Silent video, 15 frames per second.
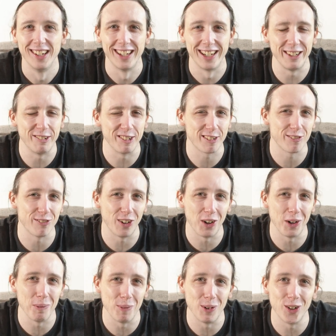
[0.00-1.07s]
he was
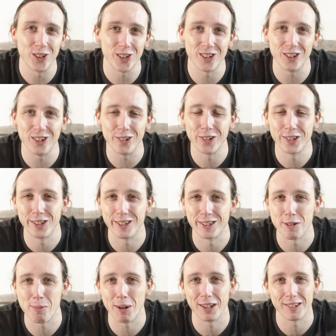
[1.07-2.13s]
far more
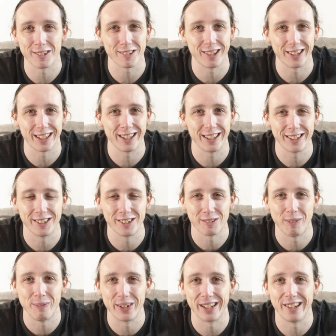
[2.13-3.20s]
cautious about the cycling and
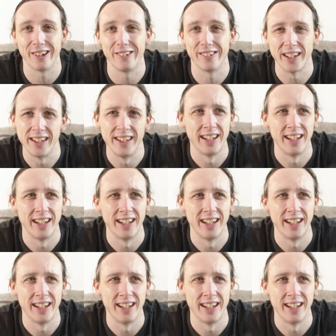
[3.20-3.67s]
swimming load.